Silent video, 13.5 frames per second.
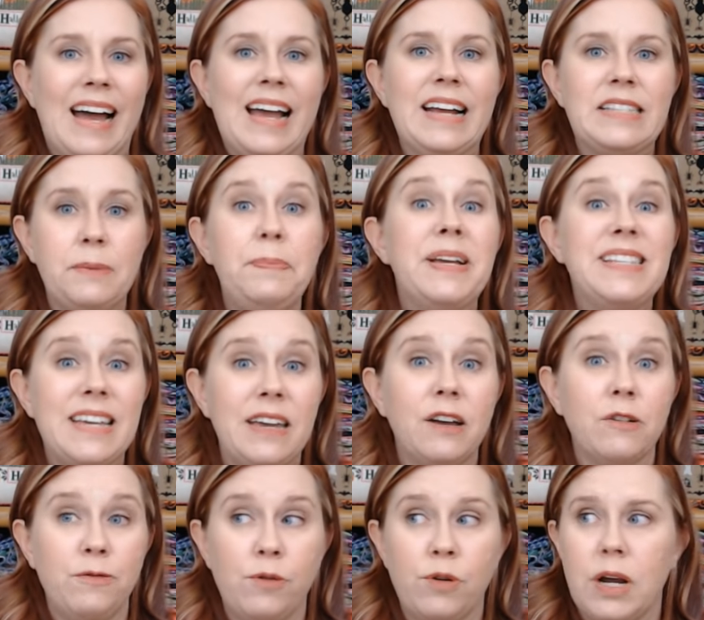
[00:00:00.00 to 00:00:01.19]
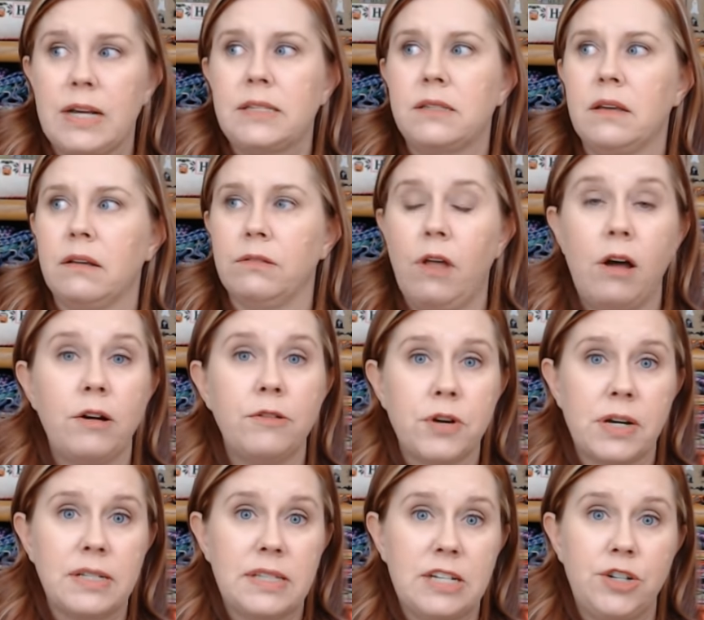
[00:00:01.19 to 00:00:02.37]
it's a busy year for us, a lot of
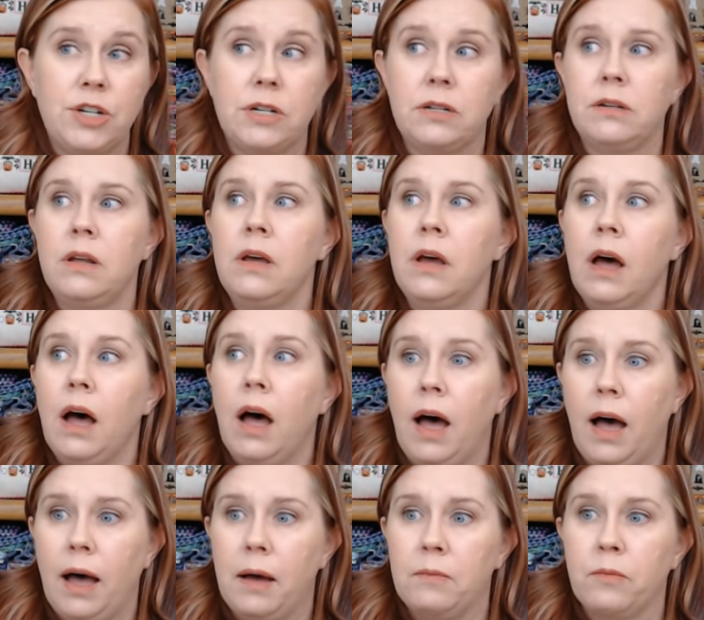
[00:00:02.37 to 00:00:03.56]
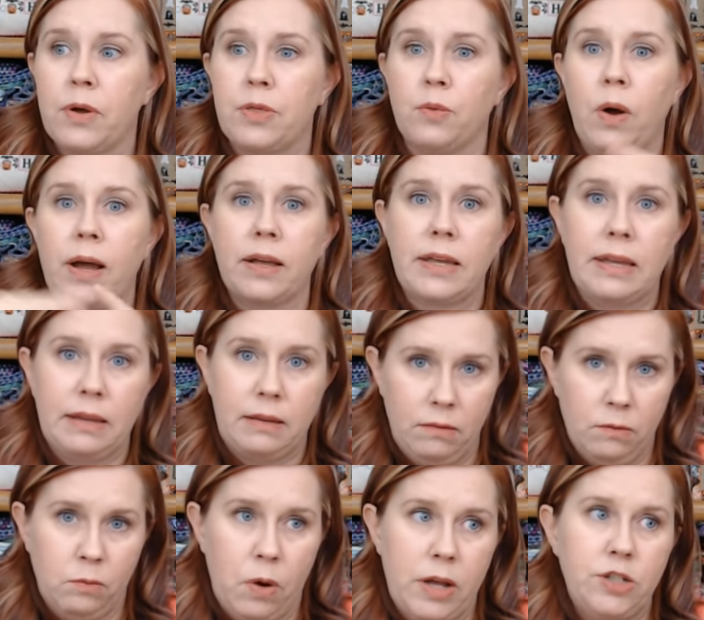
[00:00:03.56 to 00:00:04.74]
transition um, with one,
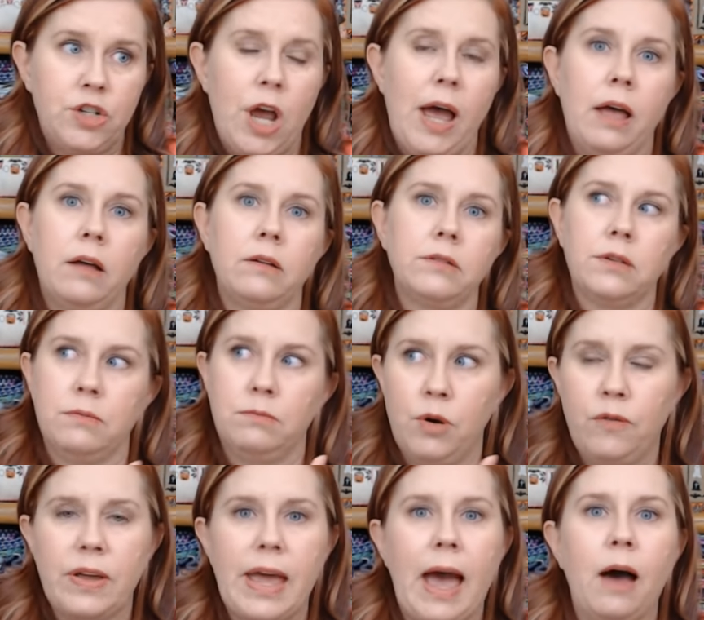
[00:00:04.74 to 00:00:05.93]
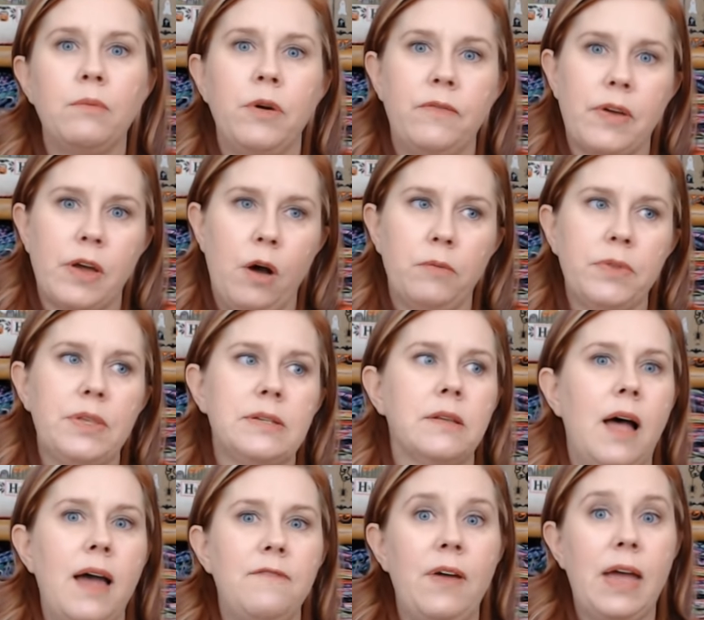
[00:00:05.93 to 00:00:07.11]
one child moving out, moving on with his
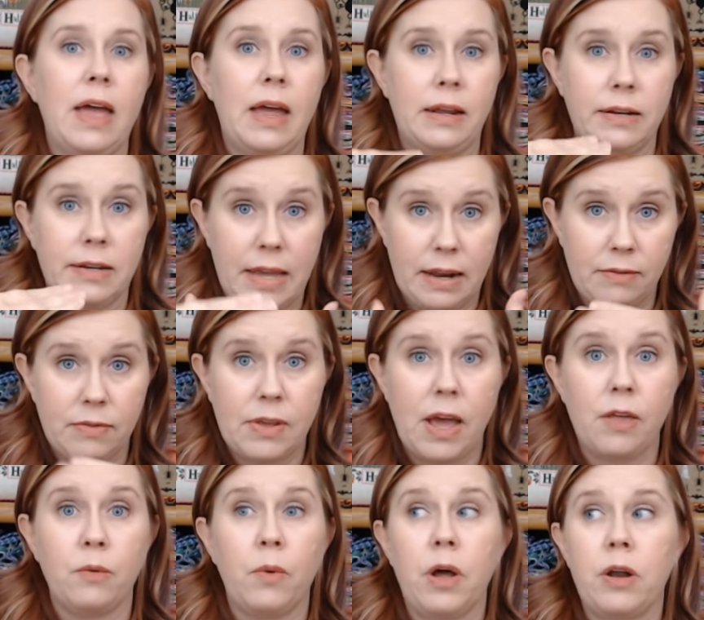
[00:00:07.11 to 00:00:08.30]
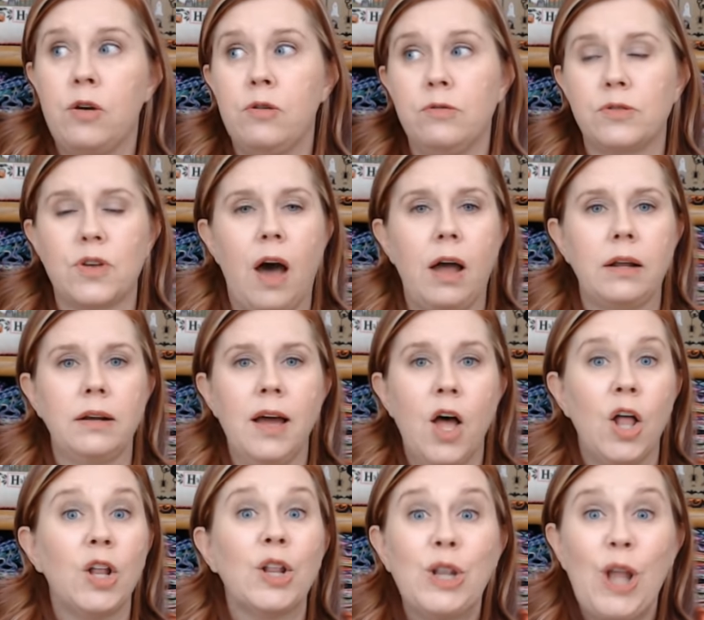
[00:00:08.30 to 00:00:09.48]
life, and getting the other one who's got
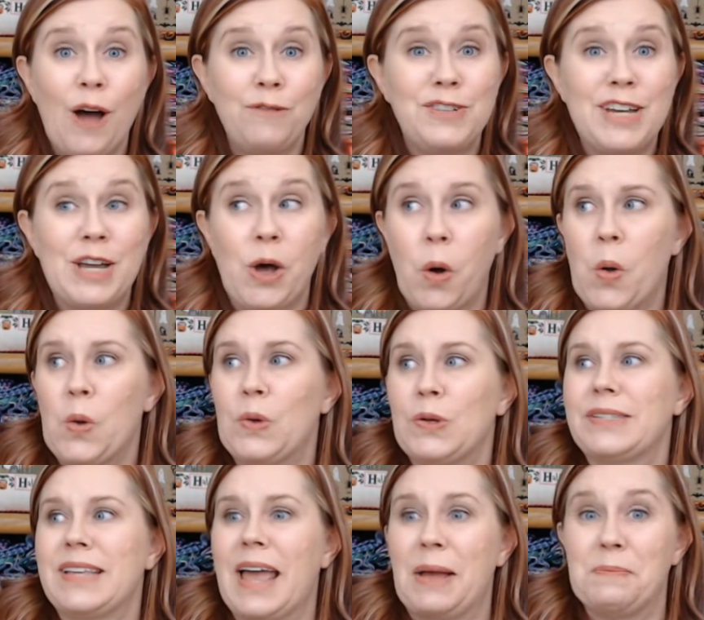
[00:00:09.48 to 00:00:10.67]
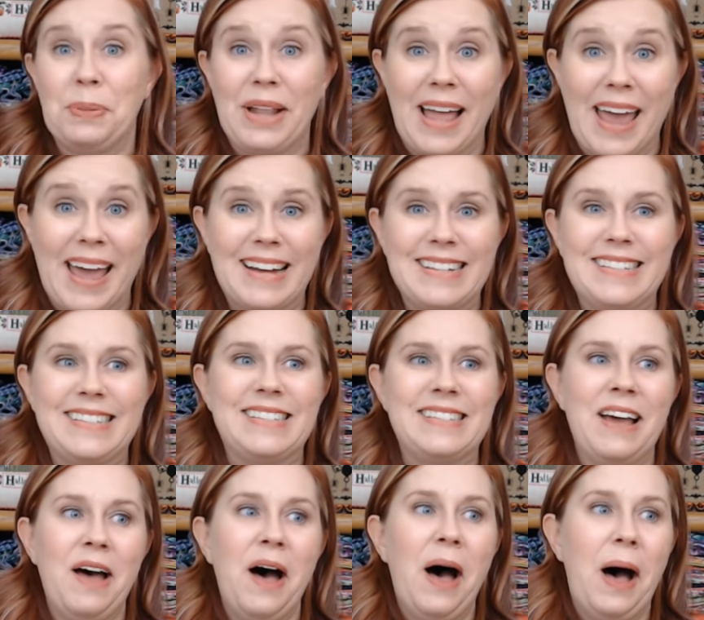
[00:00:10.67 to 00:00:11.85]
lofty goals and plans.
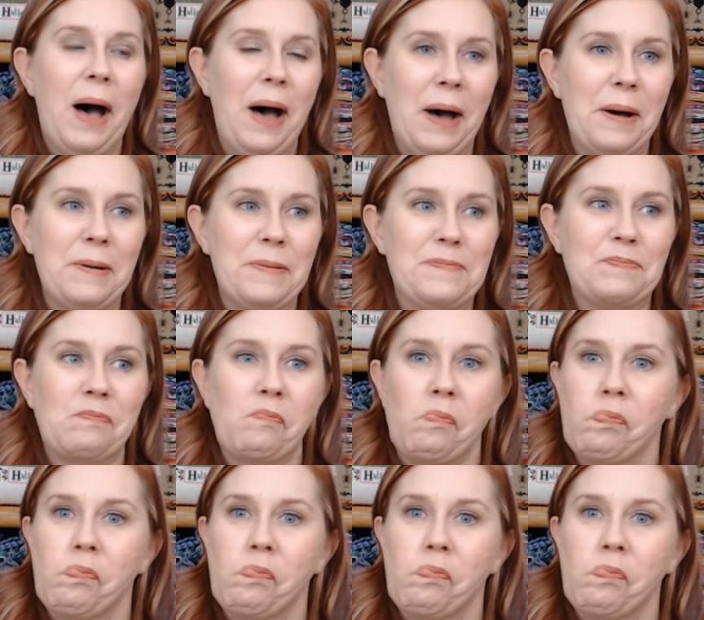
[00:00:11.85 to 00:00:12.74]
Um,